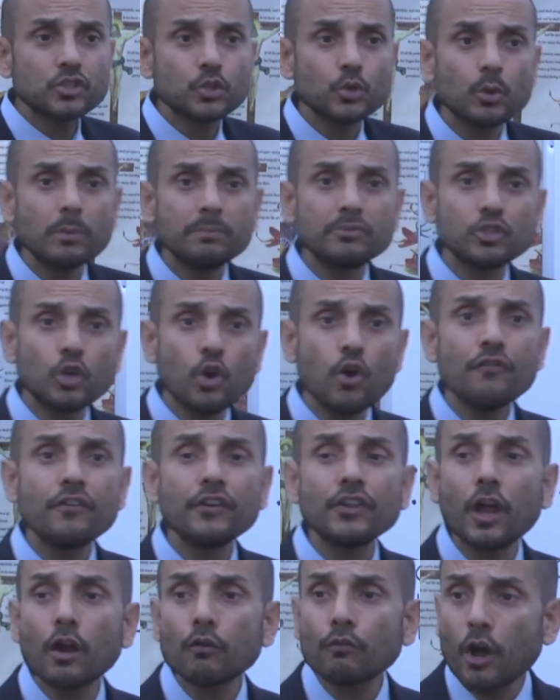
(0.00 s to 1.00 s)
to observe
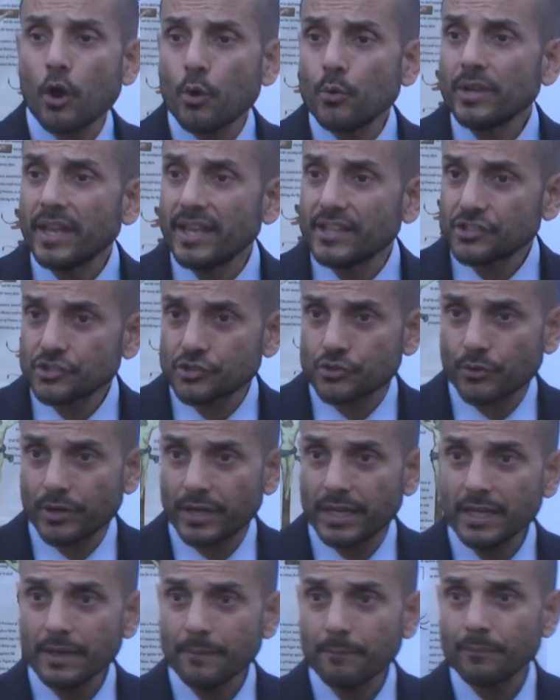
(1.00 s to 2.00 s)
in our own
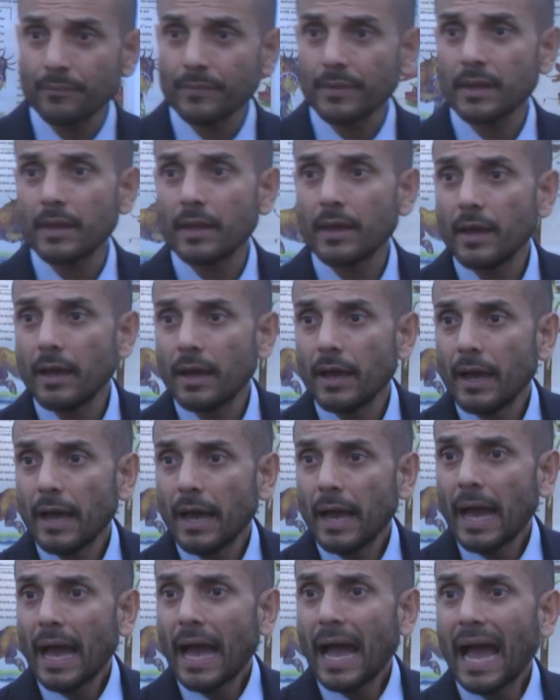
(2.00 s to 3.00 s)
history
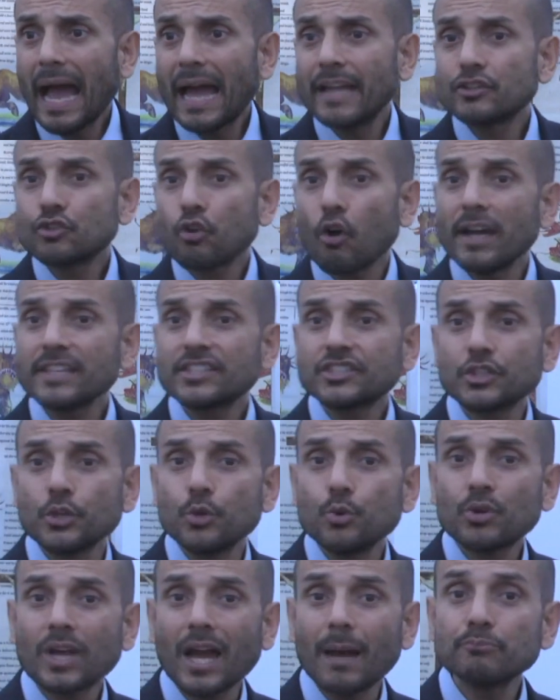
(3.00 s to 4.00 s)
and try
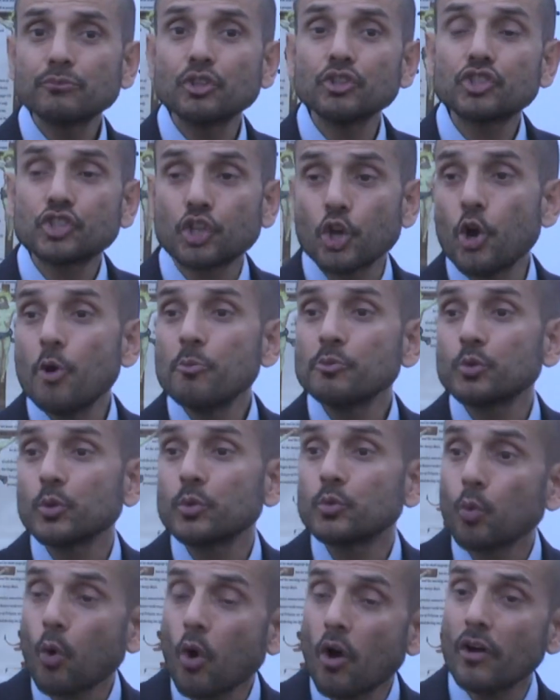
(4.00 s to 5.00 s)
to come to terms
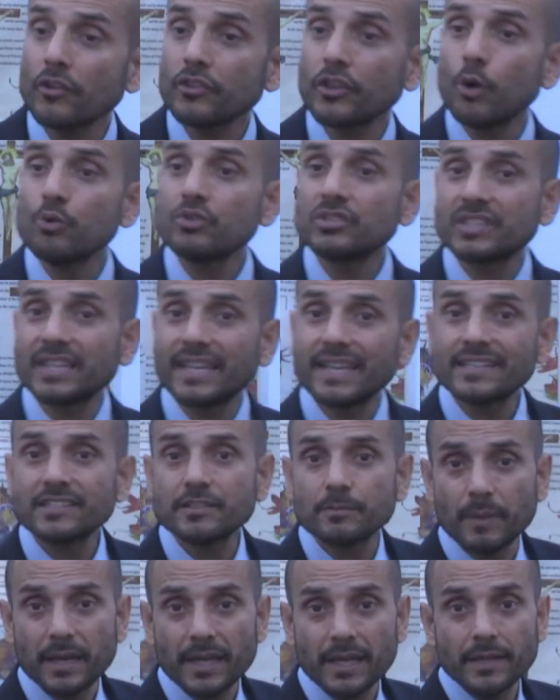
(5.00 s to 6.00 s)
with what those
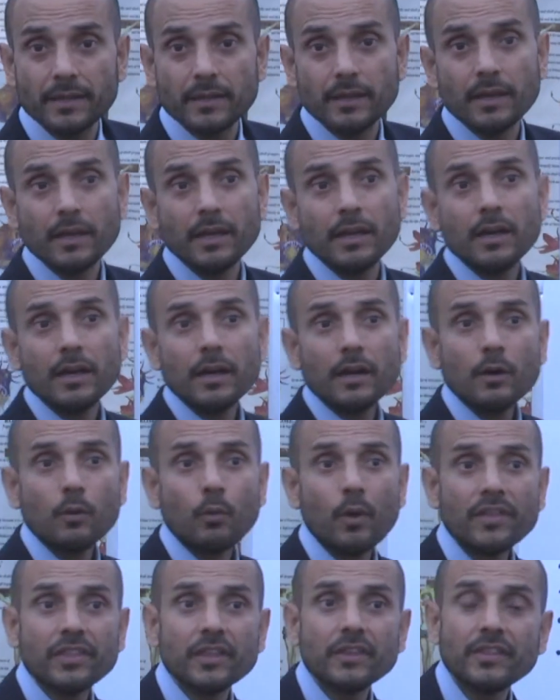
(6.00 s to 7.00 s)
things mean,
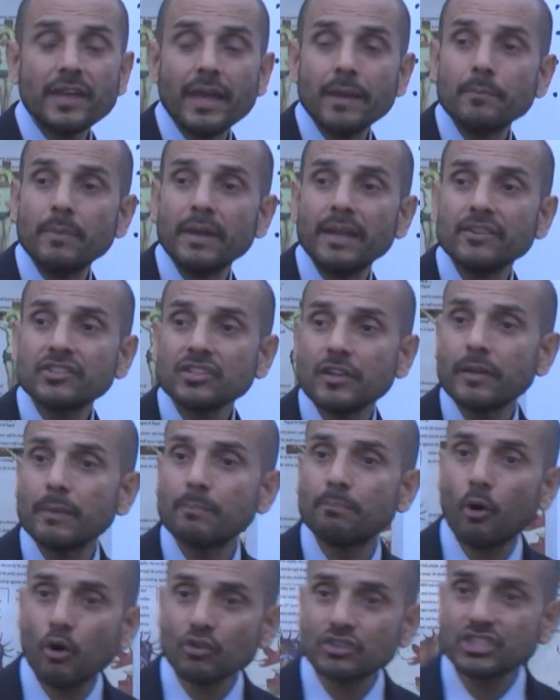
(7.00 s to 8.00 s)
whether they mean something
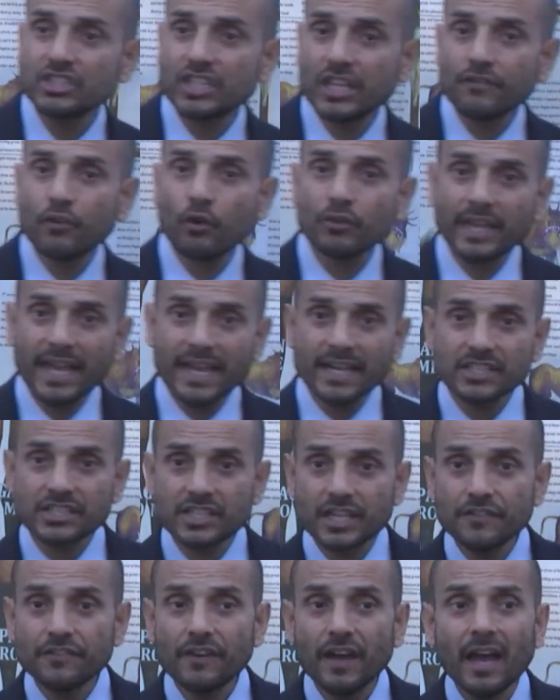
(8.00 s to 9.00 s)
positive or
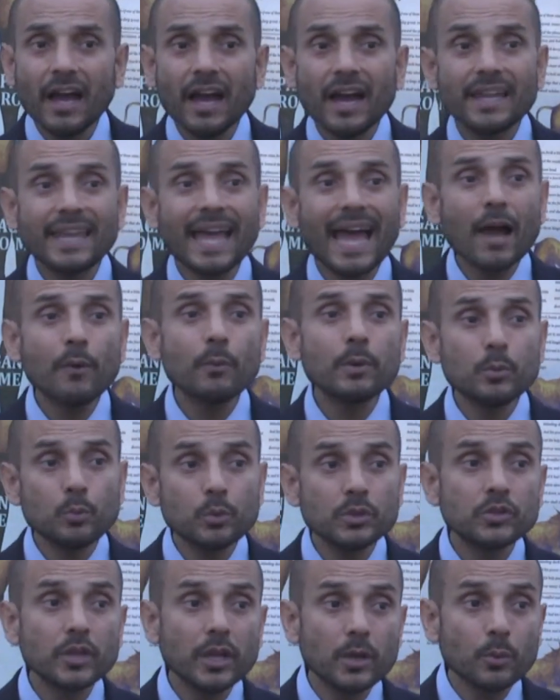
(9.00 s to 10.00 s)
negative, and how we
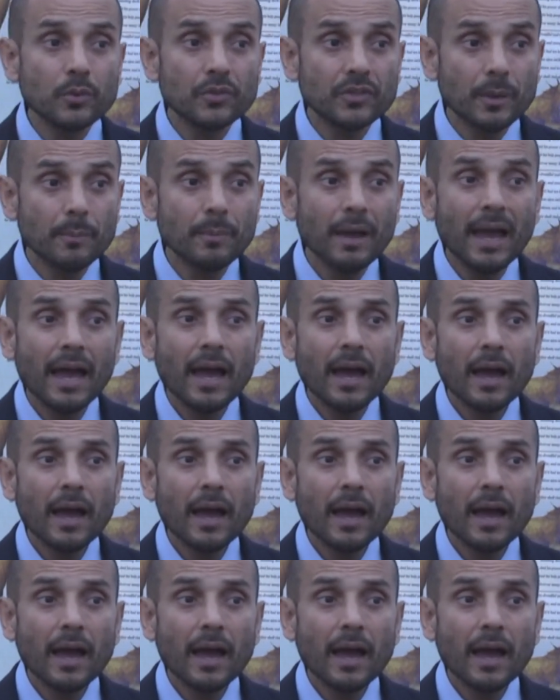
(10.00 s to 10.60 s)
would deal with them.